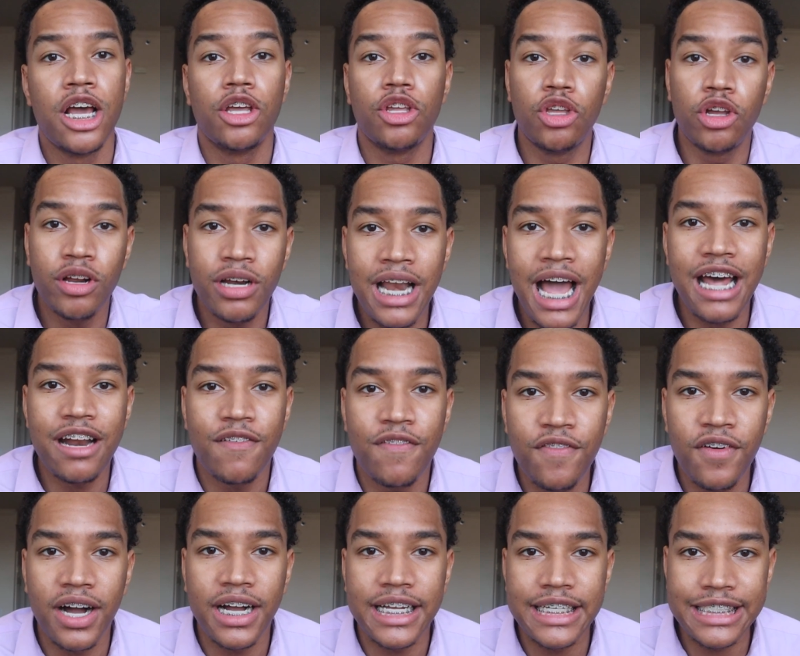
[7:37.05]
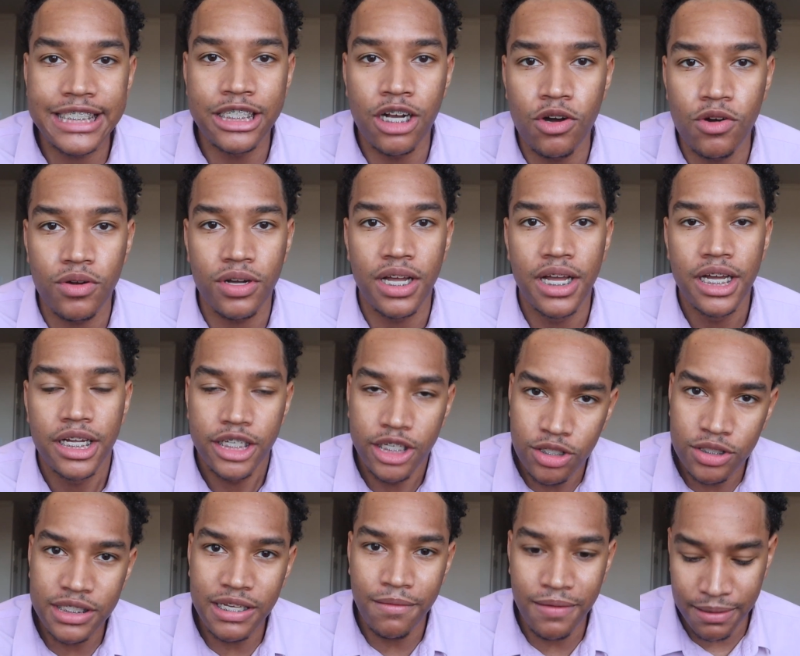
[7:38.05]
You're not a fucking joke.
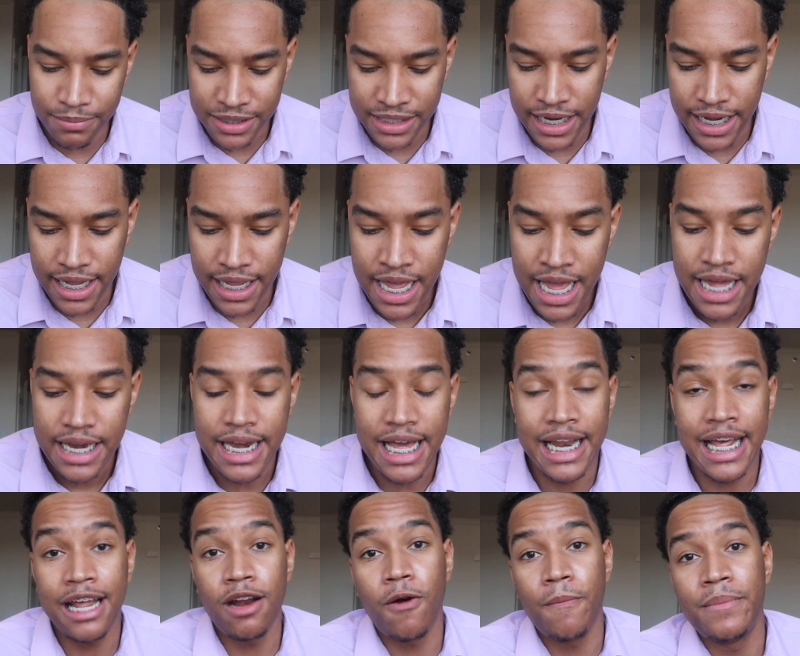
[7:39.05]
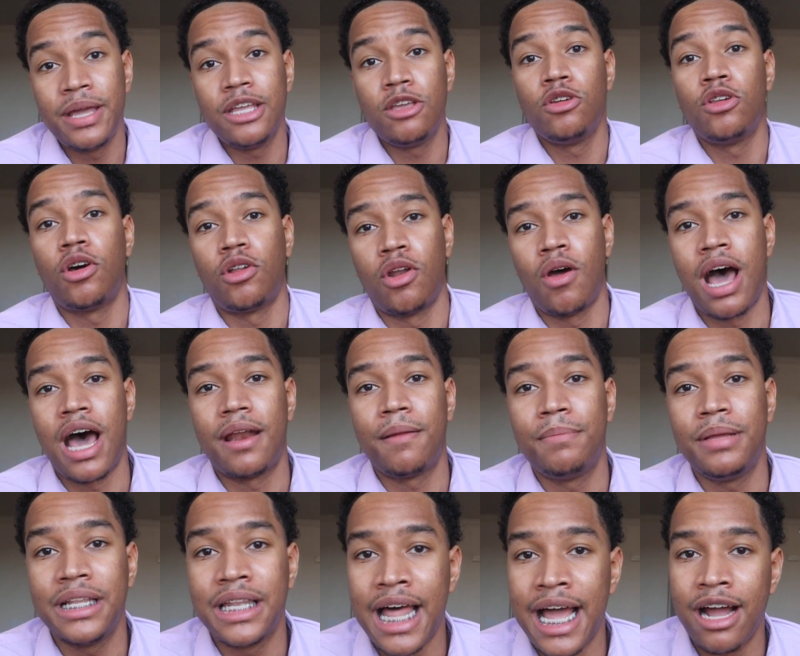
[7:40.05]
Do you see what I'm saying? Now, that don't mean you don't know how to
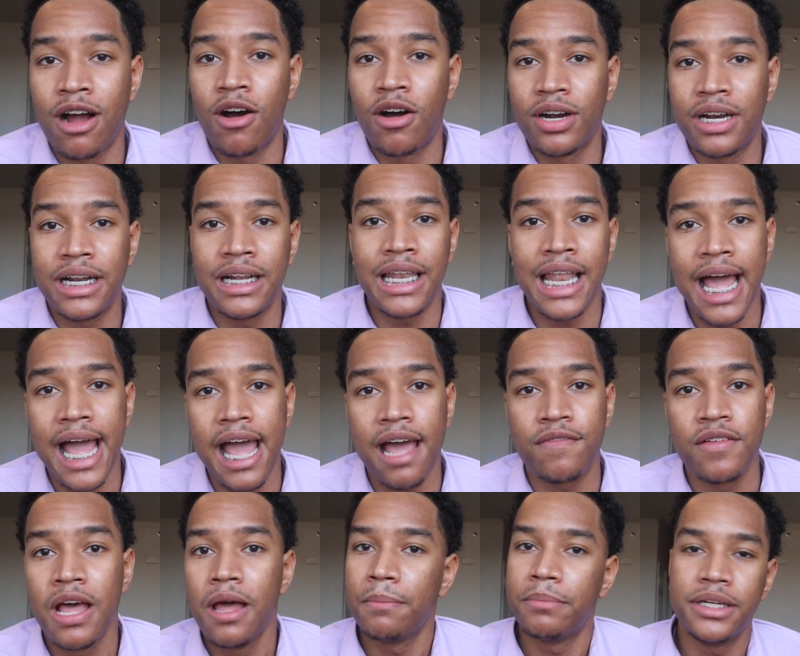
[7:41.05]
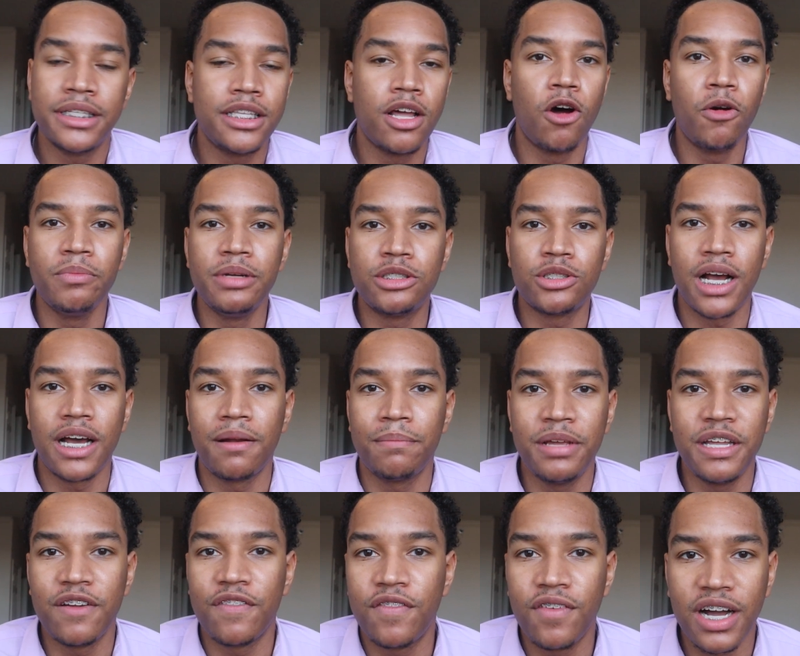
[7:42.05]
be lighthearted and laugh, but don't be trying to
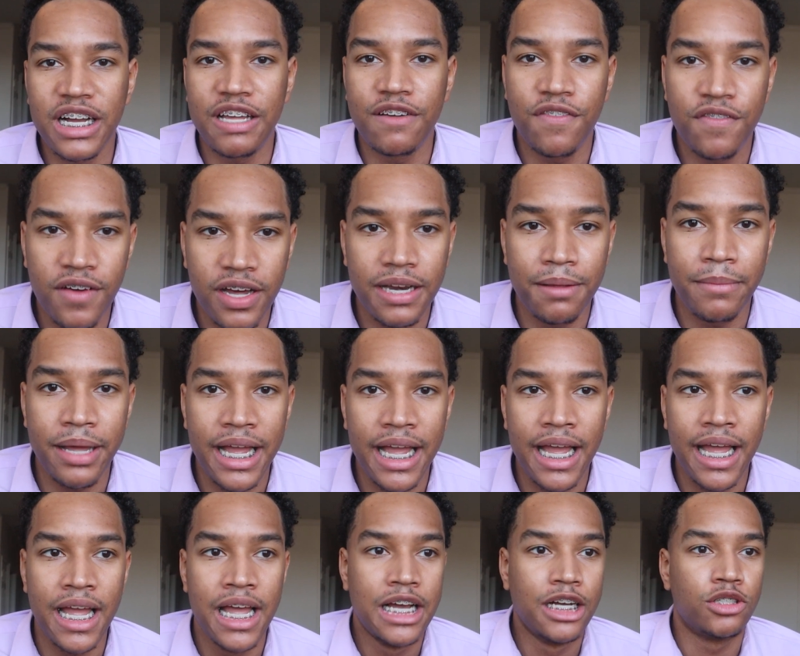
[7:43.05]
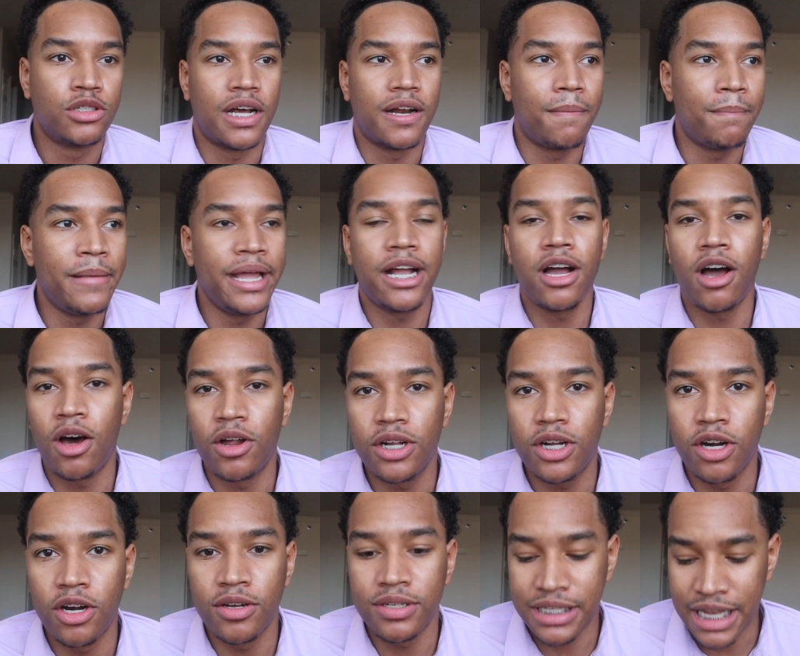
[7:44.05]
be the fucking funny man, trying to make all the
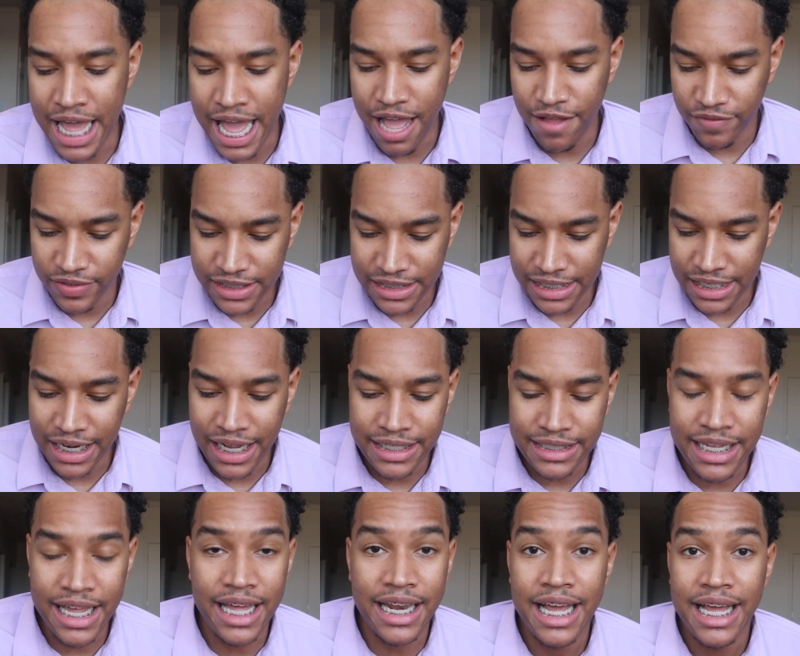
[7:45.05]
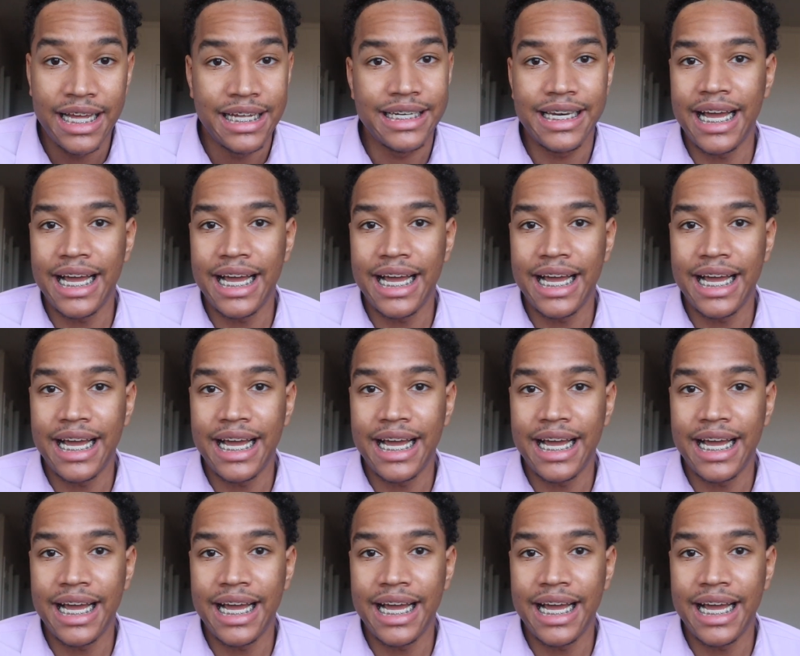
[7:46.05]
girls laugh and shit like that.